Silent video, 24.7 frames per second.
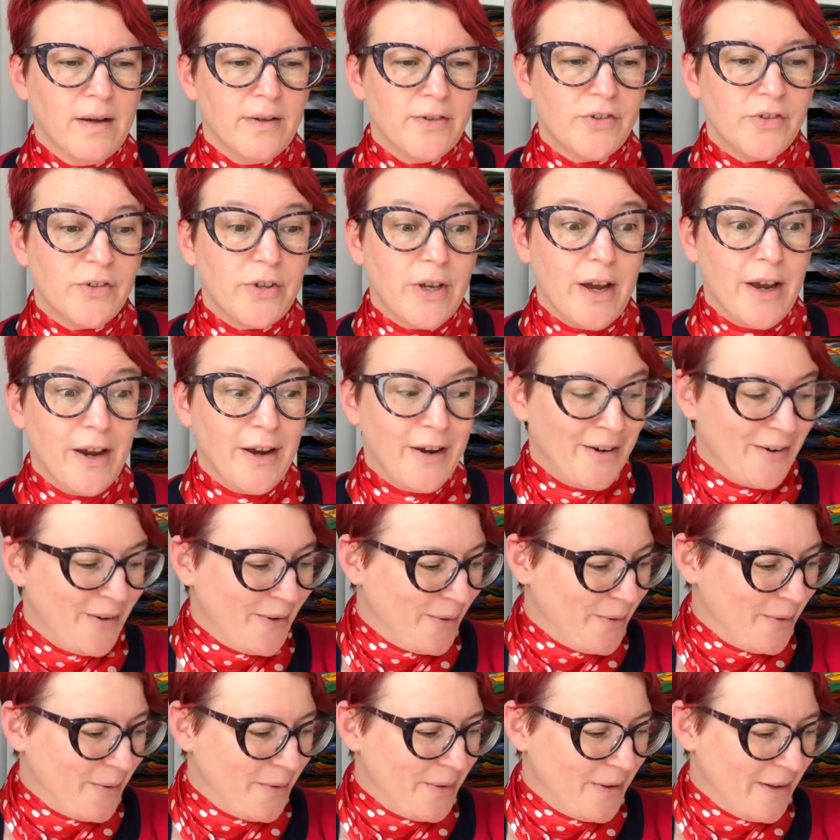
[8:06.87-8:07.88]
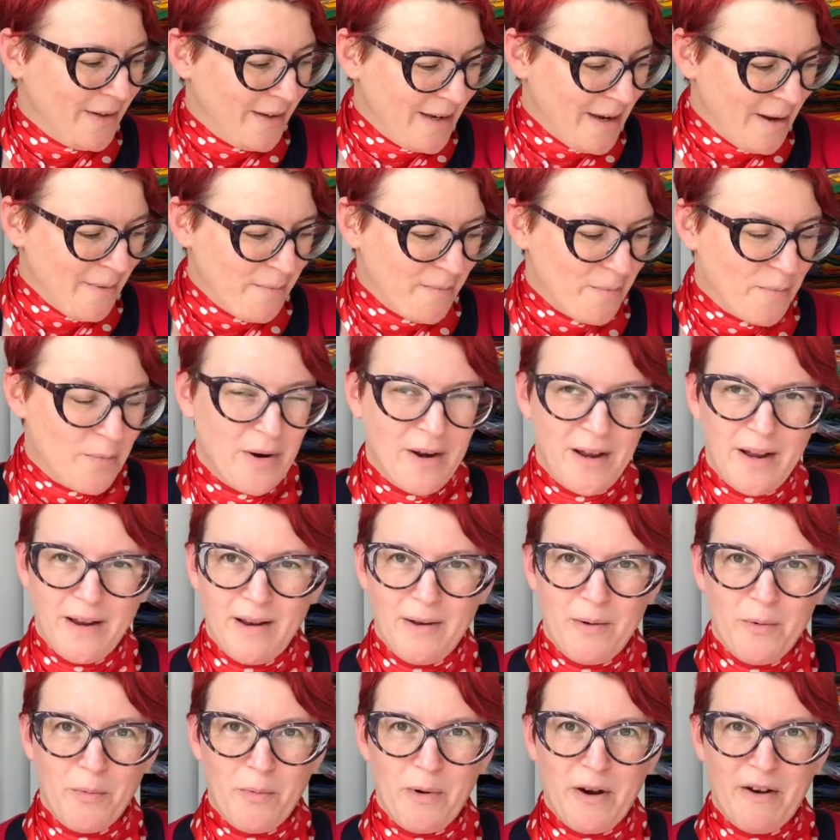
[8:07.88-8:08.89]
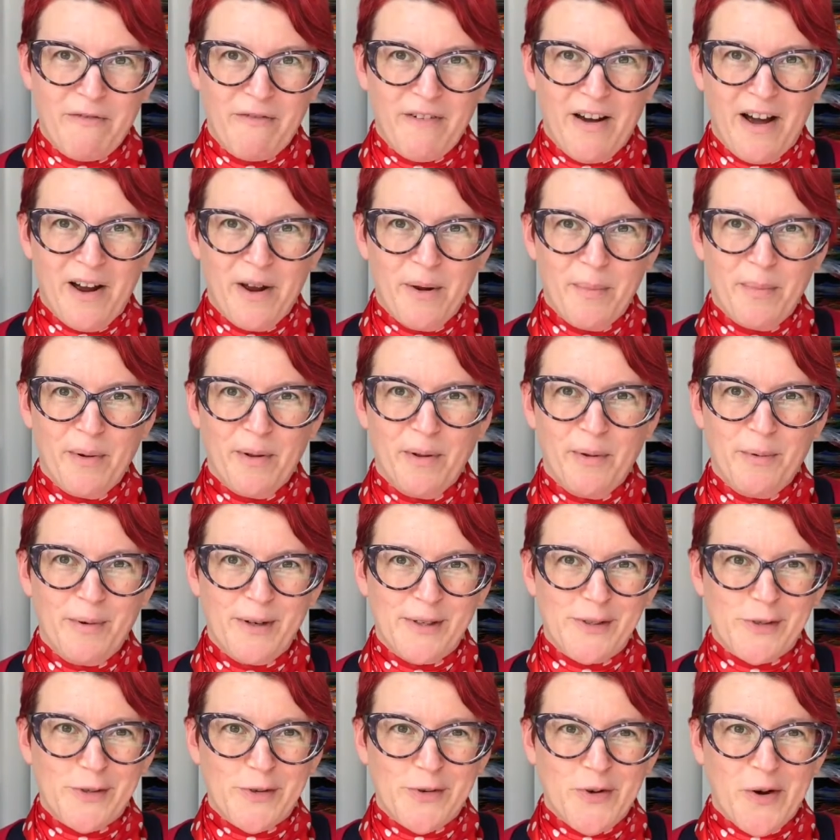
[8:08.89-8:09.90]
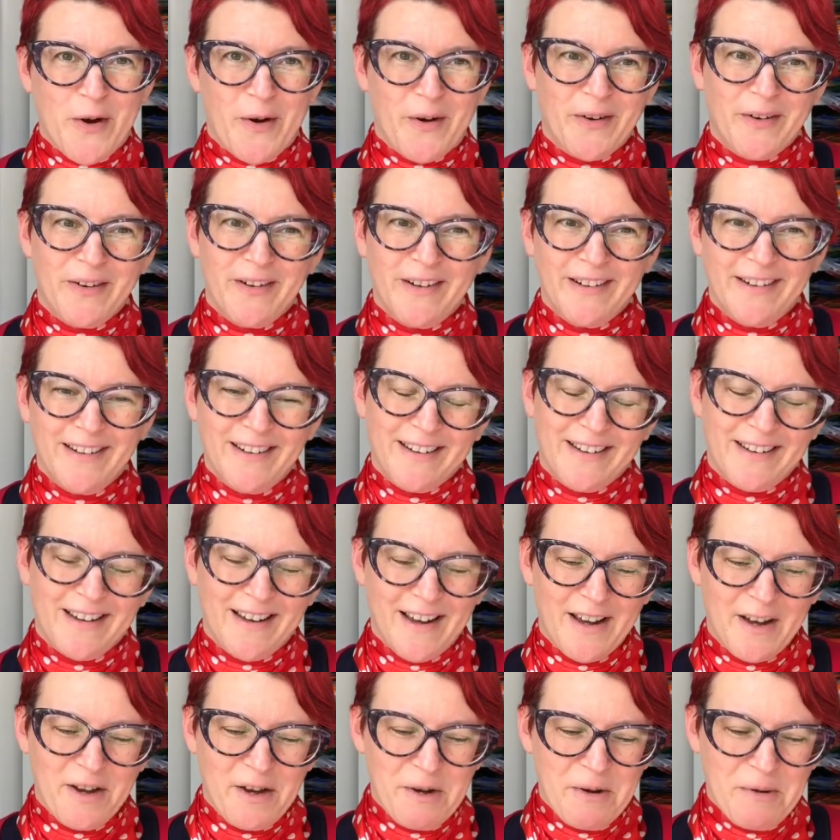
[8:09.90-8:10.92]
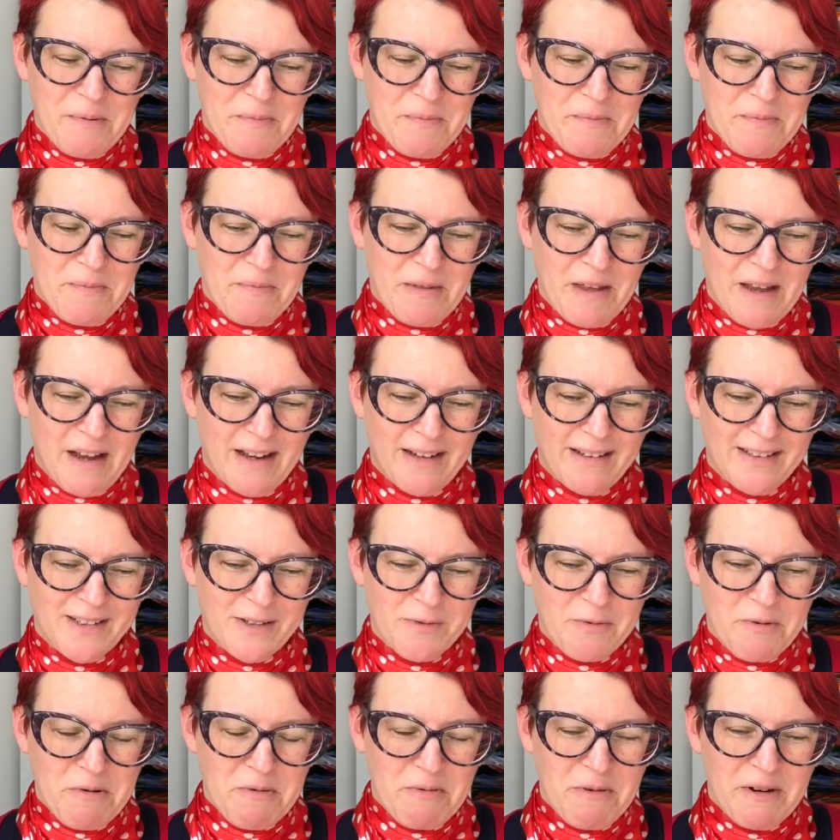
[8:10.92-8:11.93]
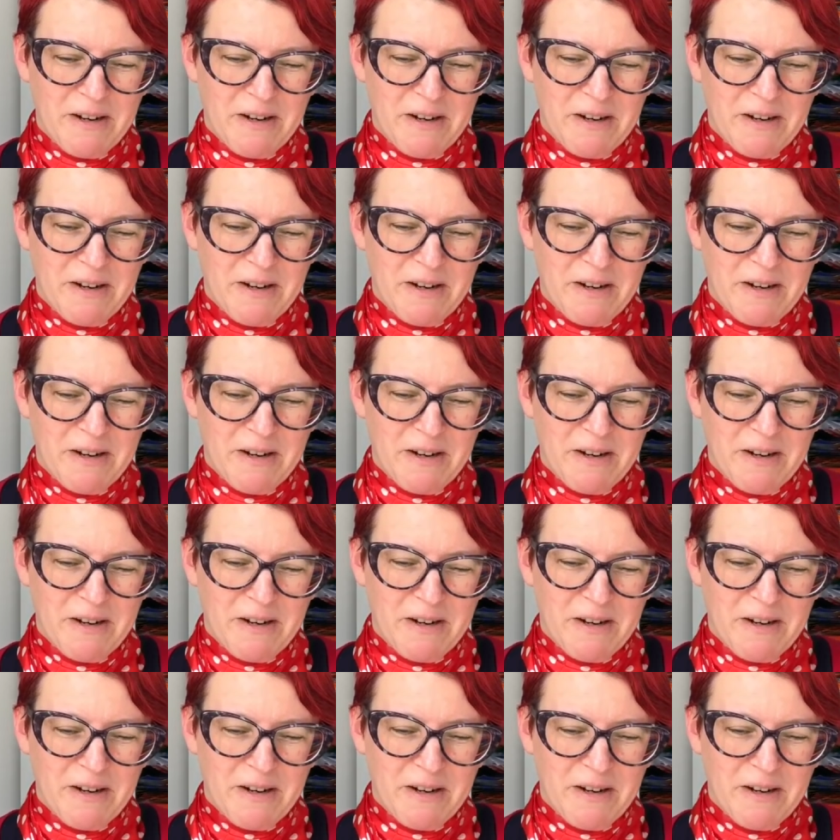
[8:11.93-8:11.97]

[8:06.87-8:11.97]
So yeah, we're viable, we're strong, and we're